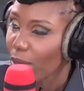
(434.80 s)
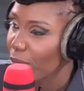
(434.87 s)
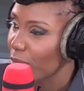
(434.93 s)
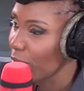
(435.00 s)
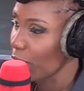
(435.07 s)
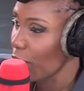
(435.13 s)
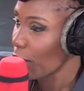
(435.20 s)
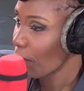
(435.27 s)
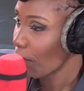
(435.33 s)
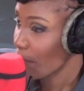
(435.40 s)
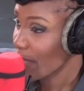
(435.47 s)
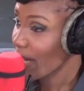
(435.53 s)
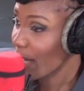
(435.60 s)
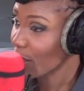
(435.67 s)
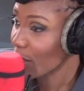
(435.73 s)
you know,
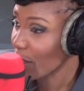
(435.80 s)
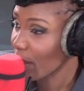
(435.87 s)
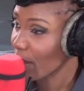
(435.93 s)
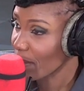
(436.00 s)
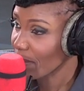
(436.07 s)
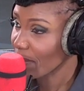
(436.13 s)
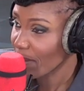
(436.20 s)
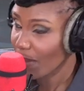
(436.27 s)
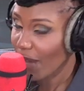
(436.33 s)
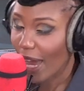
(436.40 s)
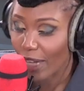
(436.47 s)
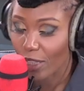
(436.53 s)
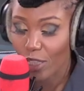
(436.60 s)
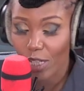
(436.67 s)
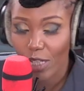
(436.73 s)
potential yeah.
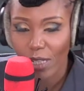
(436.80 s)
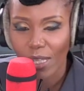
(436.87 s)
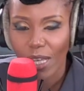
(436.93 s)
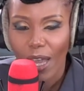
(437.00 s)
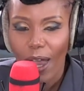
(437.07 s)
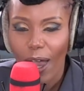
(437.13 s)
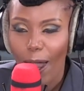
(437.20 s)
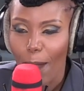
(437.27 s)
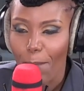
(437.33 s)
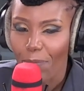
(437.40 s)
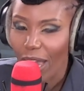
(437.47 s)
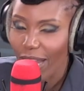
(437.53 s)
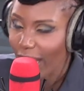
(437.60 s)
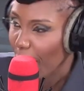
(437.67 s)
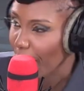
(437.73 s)
actors,
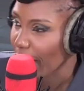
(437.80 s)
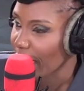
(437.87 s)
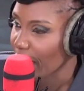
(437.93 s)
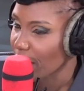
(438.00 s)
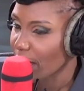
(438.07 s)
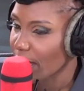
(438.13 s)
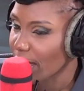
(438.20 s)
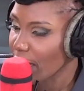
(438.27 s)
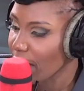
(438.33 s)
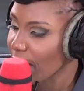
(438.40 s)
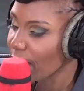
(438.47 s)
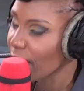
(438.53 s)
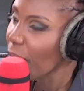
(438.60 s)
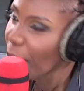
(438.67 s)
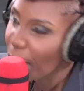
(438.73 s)
um, and now getting into the
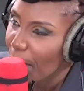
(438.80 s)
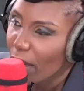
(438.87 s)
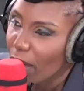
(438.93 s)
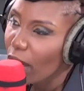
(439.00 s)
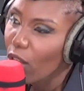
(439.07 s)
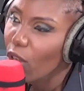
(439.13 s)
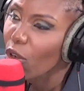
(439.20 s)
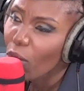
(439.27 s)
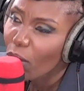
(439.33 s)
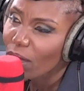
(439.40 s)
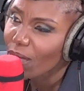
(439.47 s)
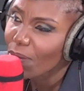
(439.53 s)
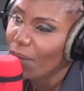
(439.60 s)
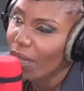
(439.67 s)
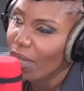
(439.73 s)
series. But but who
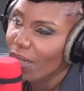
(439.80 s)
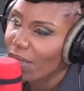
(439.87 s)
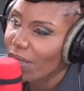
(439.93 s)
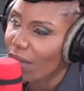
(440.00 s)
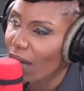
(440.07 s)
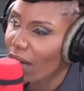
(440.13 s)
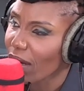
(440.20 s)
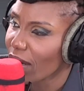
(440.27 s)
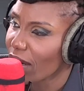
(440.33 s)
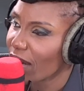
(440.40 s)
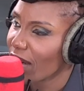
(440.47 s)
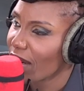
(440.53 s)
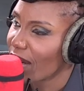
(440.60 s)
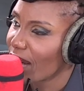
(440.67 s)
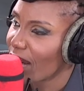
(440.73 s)
is Melissa?
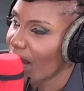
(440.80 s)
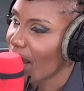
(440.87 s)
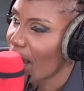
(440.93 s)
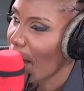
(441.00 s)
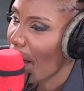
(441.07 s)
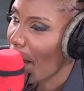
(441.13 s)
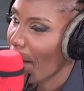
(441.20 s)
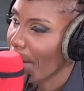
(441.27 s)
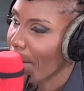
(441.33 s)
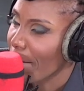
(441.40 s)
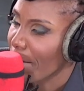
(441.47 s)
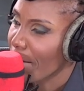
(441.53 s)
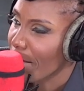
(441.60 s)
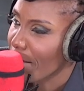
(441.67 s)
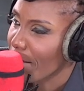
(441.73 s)

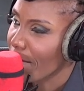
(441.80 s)
Well, I'm a